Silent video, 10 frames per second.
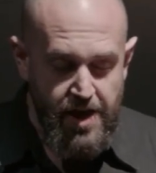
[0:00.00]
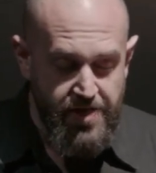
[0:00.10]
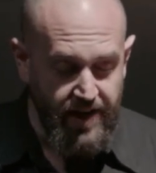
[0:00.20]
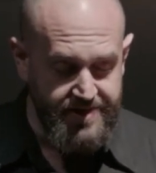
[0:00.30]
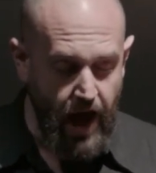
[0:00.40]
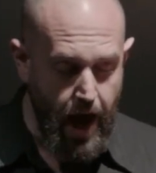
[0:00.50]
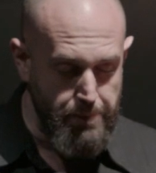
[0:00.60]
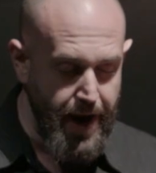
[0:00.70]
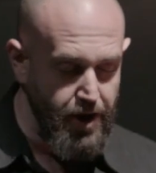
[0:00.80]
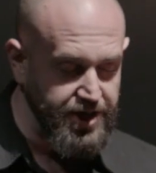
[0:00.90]
Thus I
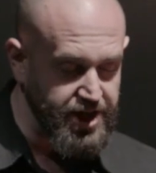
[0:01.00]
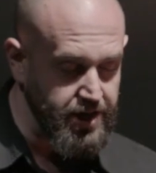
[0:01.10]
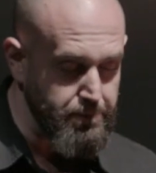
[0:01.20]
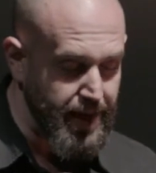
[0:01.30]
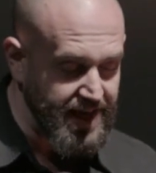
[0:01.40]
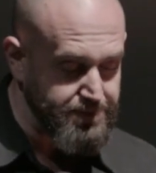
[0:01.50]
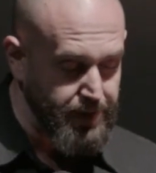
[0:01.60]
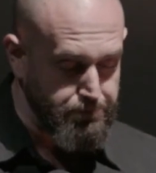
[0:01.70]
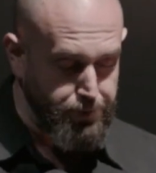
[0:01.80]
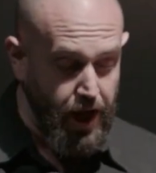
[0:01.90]
perish in
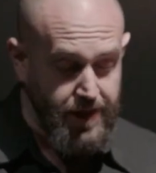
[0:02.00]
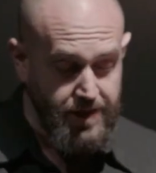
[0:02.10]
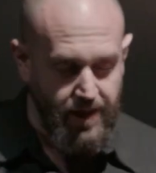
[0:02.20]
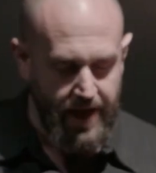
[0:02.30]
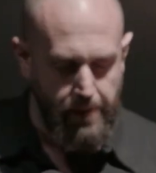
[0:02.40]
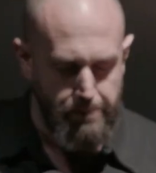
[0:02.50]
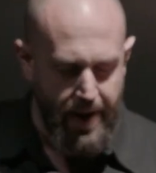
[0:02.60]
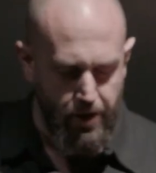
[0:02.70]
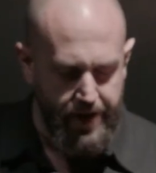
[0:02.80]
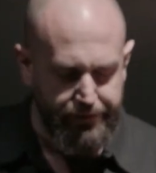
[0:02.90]
amazement, plucked like a
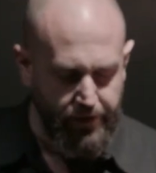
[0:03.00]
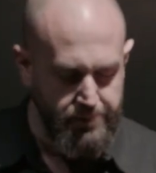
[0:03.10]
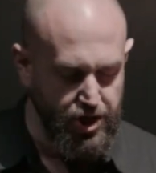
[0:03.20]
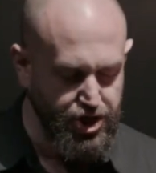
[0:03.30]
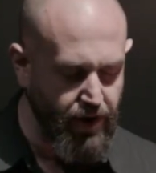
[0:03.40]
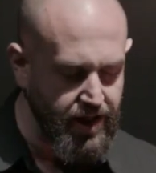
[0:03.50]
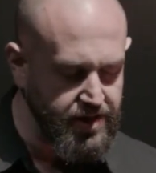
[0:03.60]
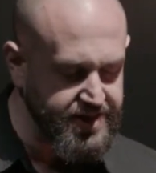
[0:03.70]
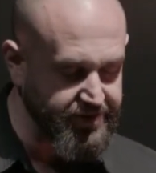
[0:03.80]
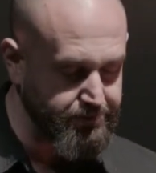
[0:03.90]
berry from your
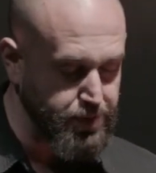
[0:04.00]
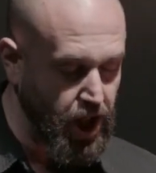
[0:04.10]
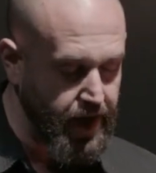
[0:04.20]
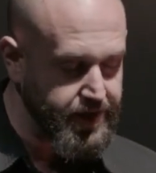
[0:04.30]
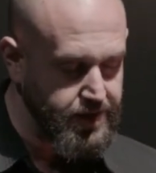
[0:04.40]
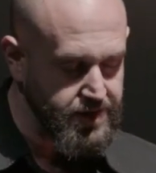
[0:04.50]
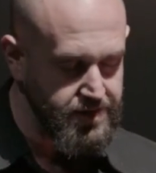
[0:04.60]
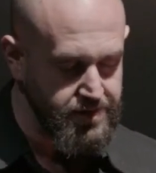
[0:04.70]
trellis of blood.